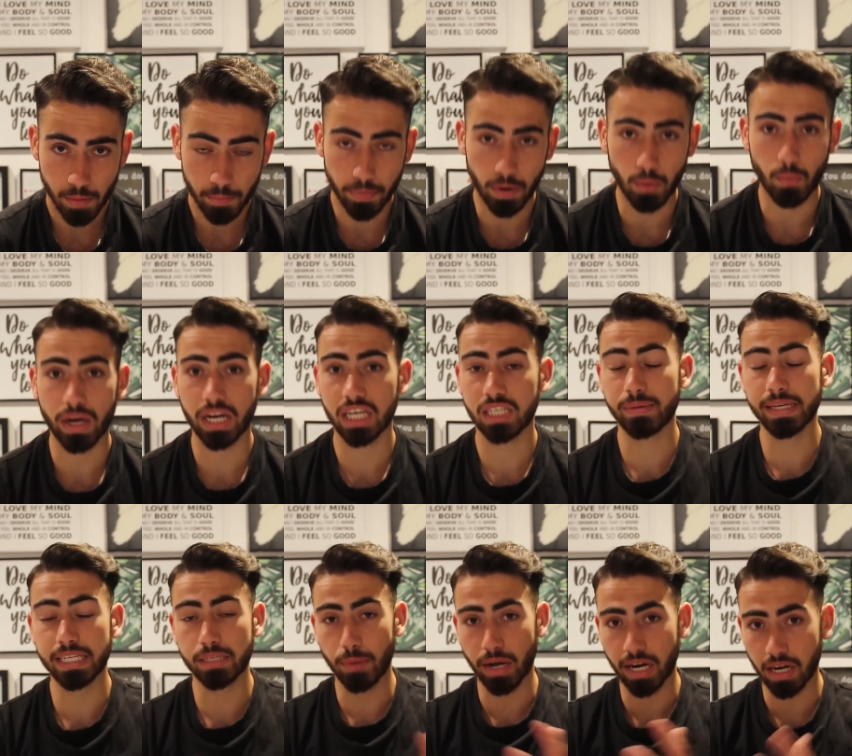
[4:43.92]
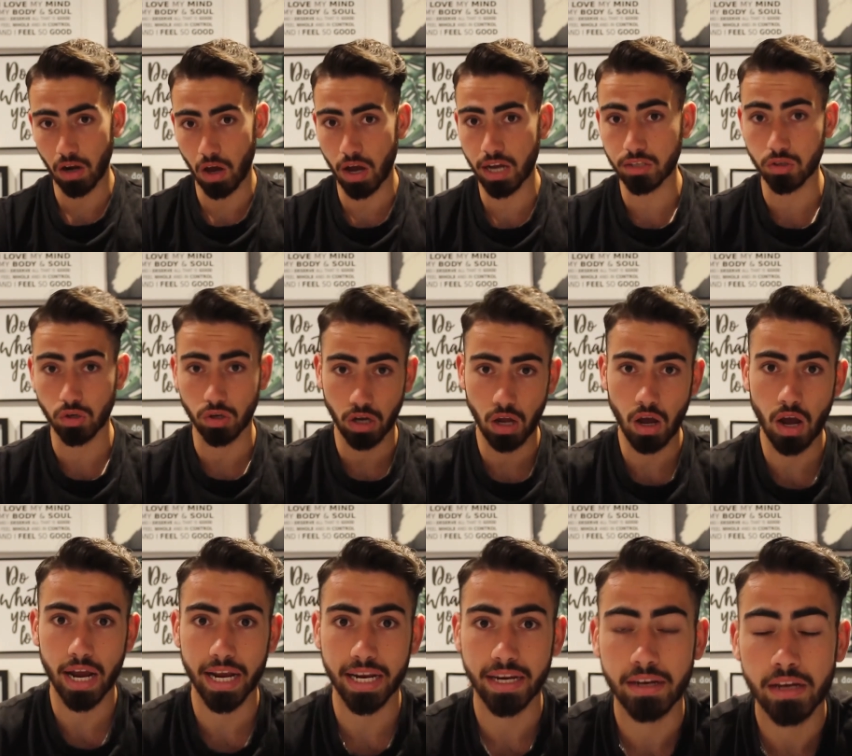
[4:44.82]
But when I speak to my clients
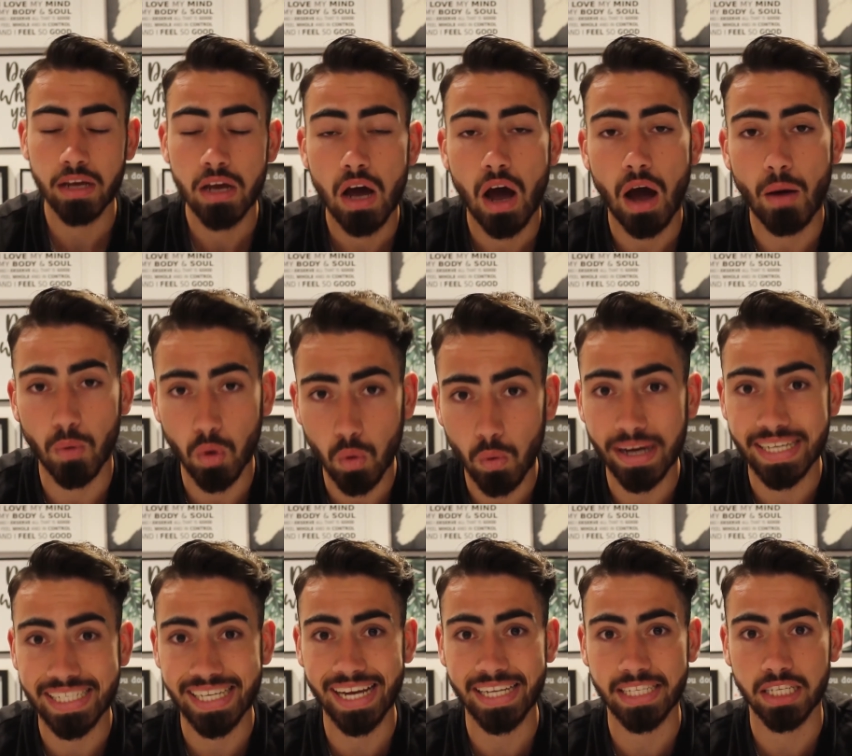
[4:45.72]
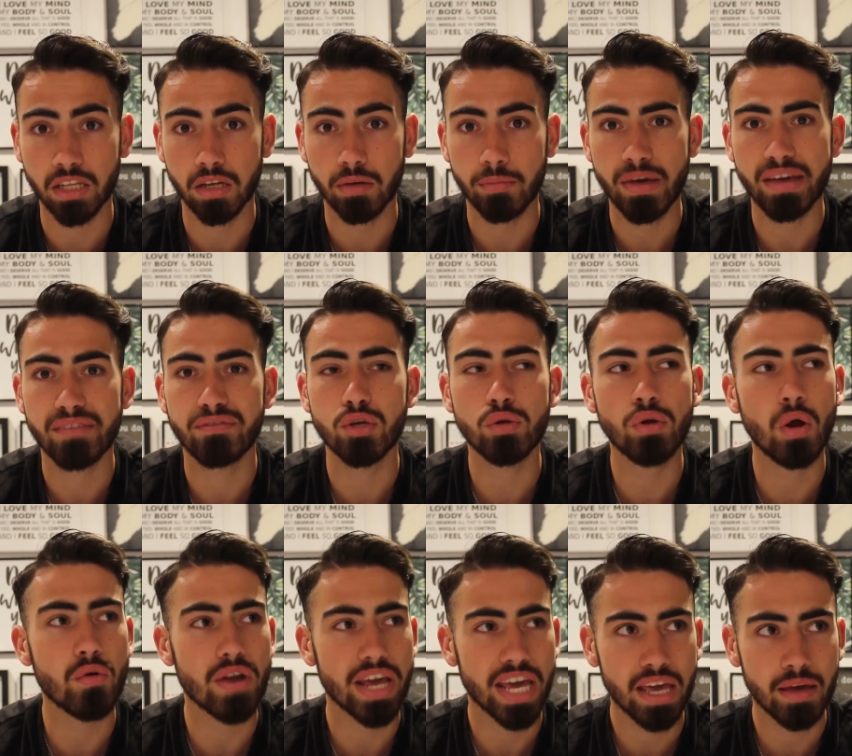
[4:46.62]
online, I will always say to them, if you
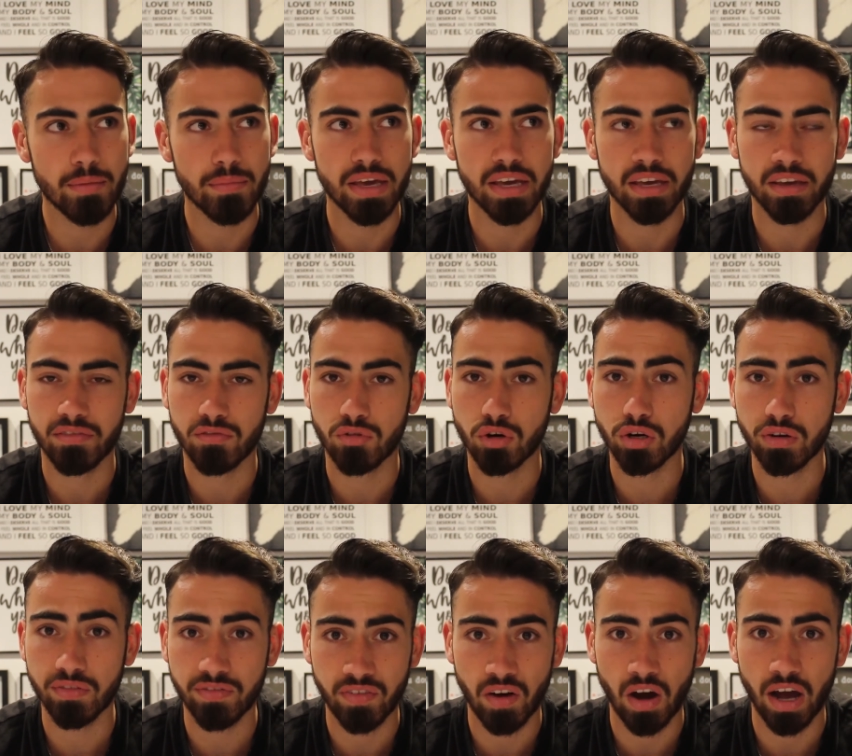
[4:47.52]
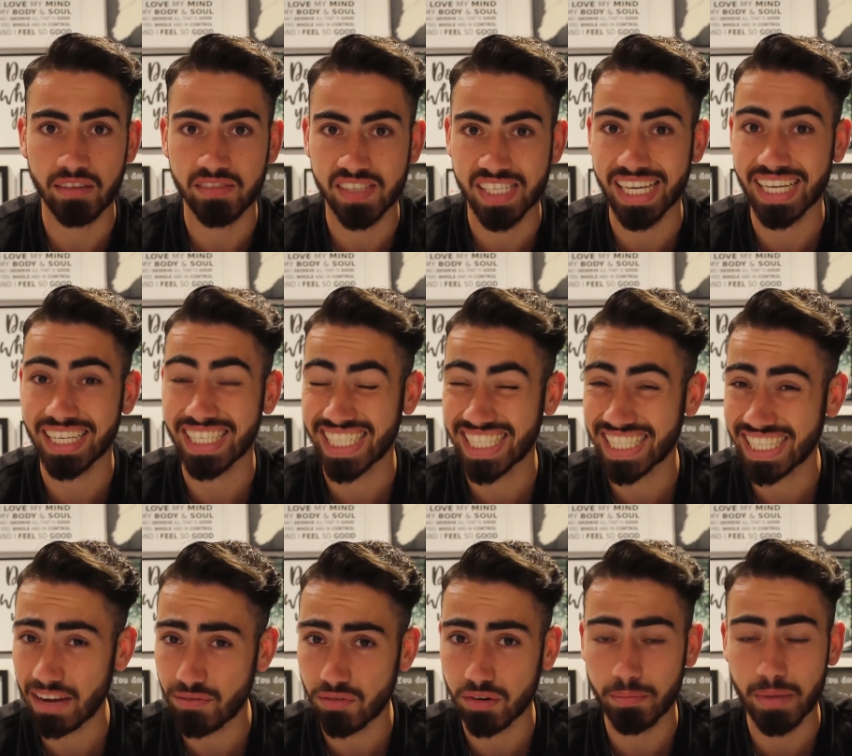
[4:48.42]
don't hear me for a good five, six,
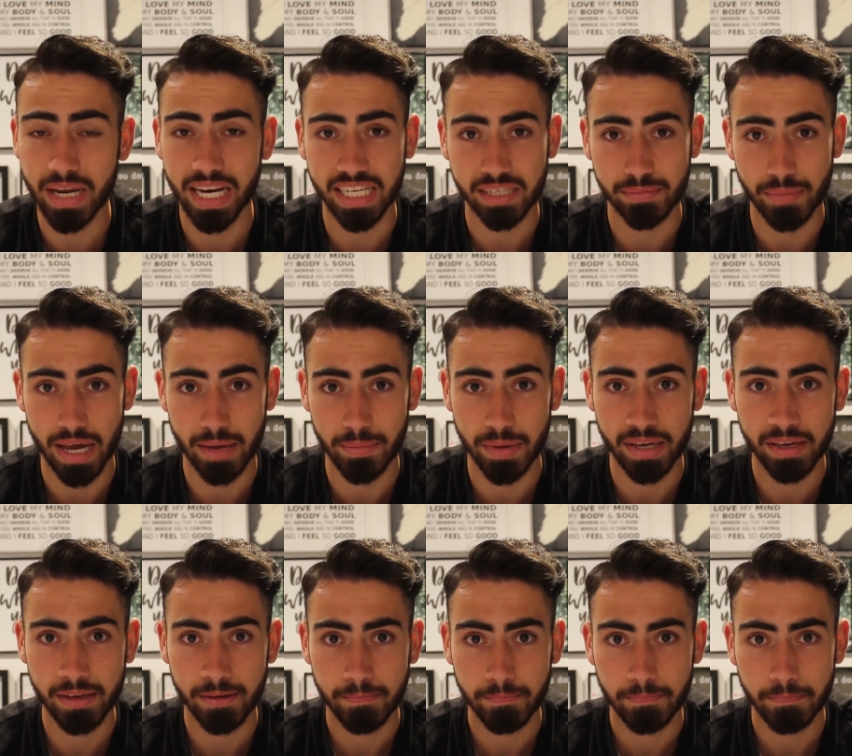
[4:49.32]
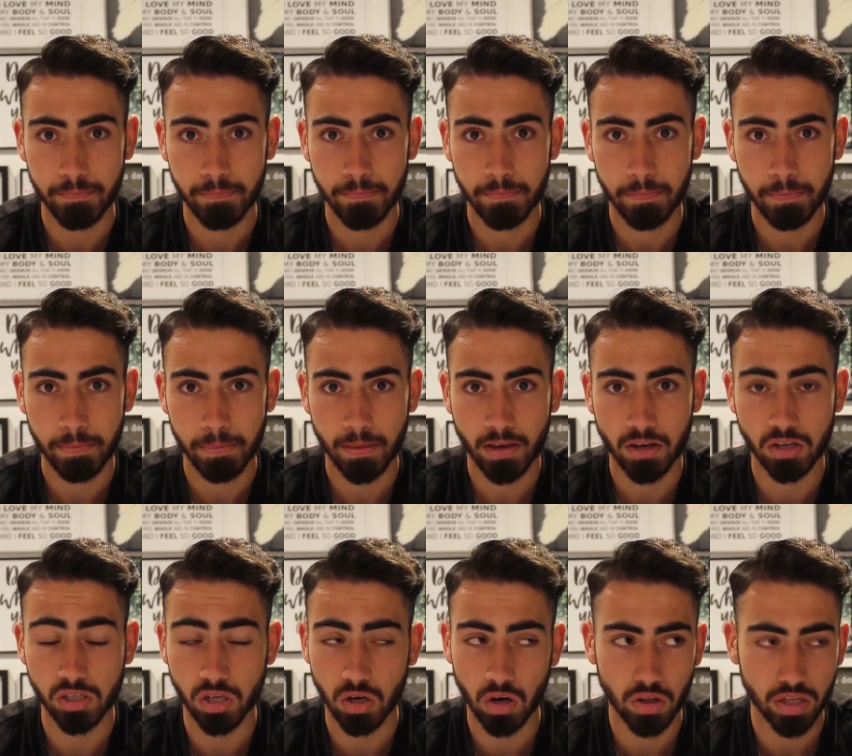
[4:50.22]
seven minutes maybe,
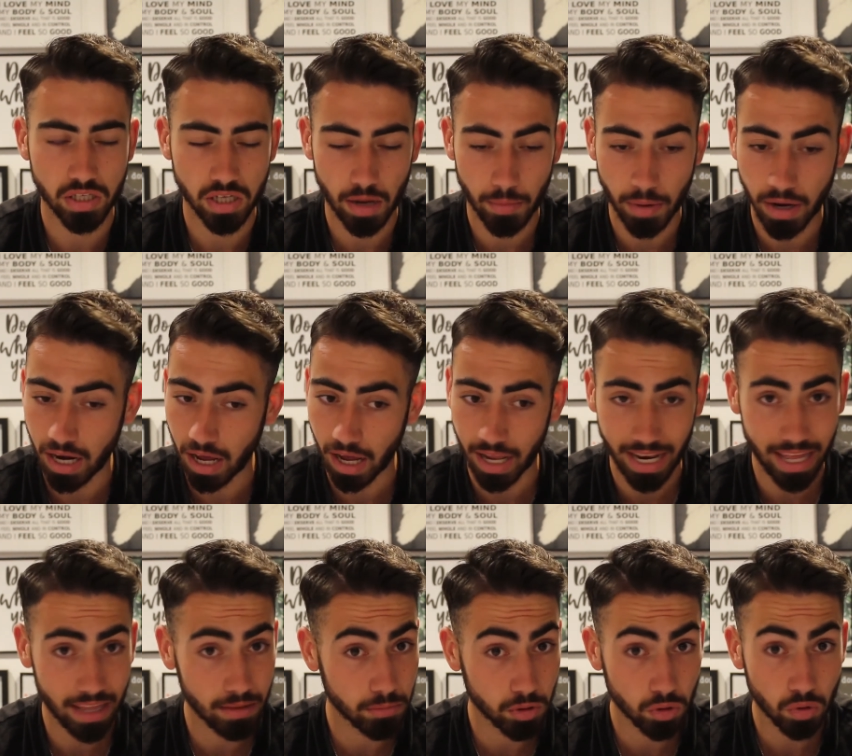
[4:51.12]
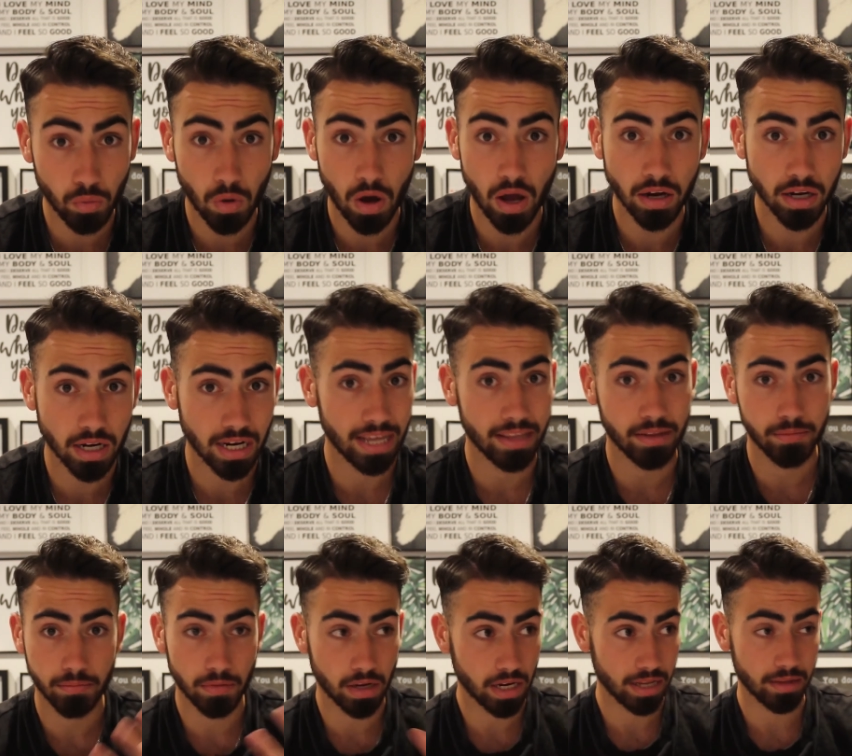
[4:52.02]
because a lot of the time I, I, let them do the work, I let
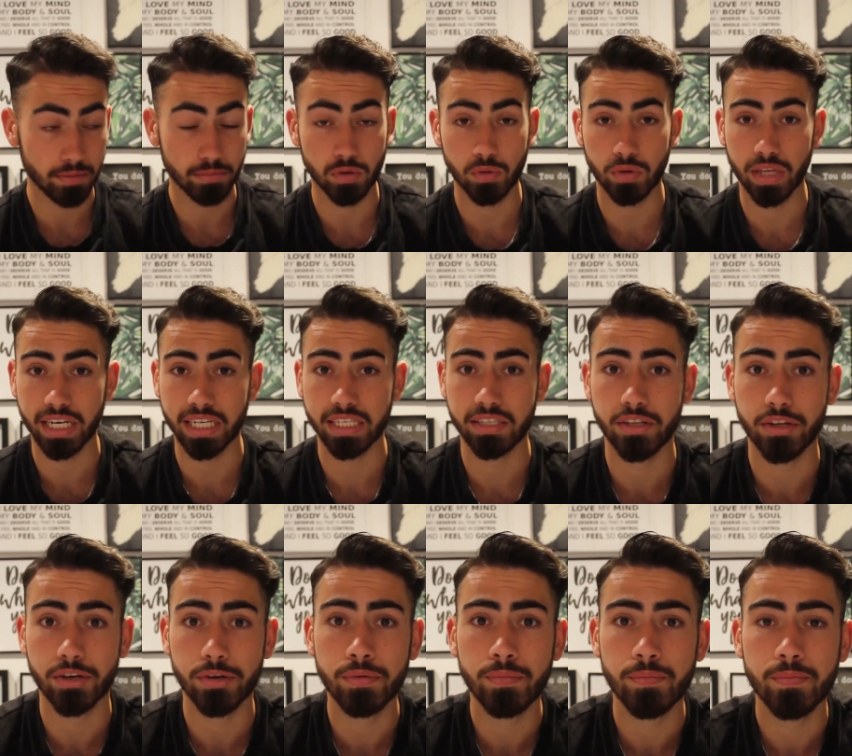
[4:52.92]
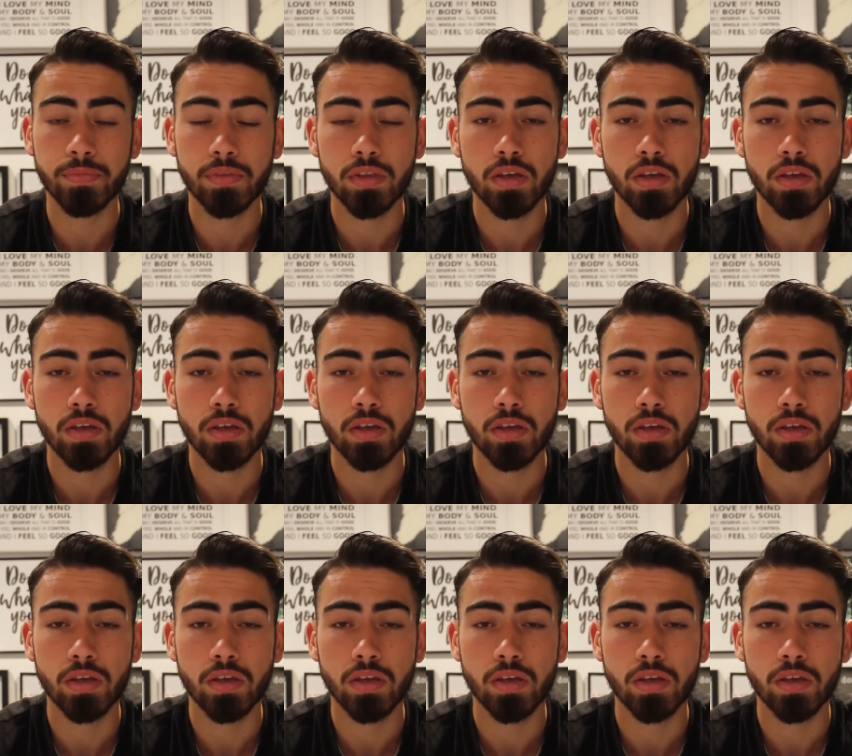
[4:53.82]
them, I let them do what they need to do.